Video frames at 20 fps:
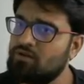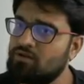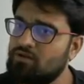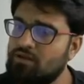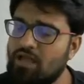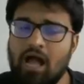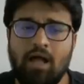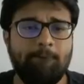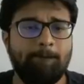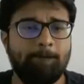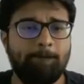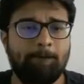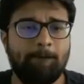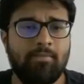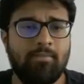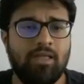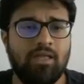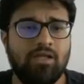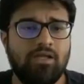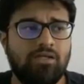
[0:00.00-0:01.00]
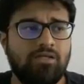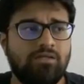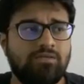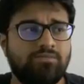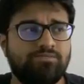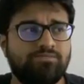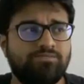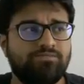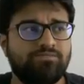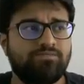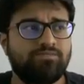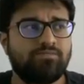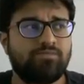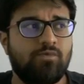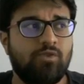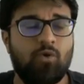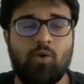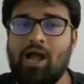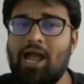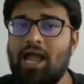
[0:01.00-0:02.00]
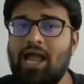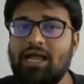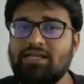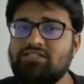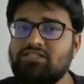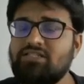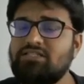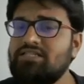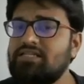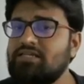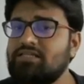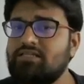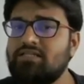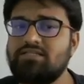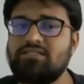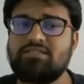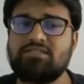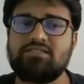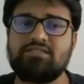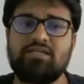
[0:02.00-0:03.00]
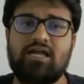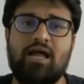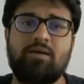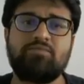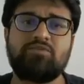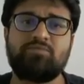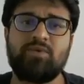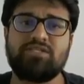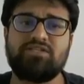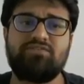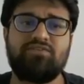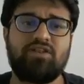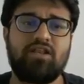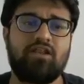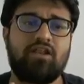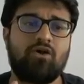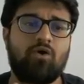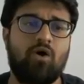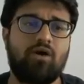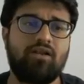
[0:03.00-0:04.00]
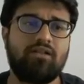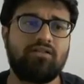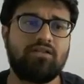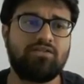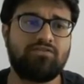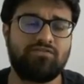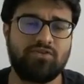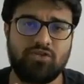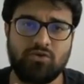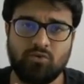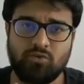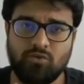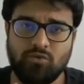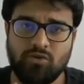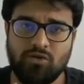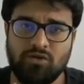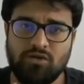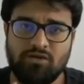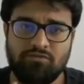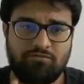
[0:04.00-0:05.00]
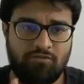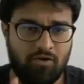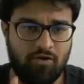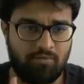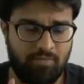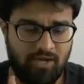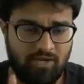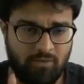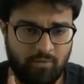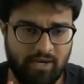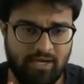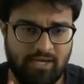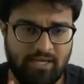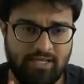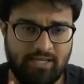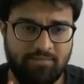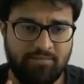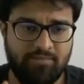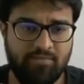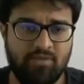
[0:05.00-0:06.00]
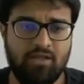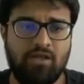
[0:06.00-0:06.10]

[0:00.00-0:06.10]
Yeah. No, actually see this, I'm specifically recording this for you. For May twenty.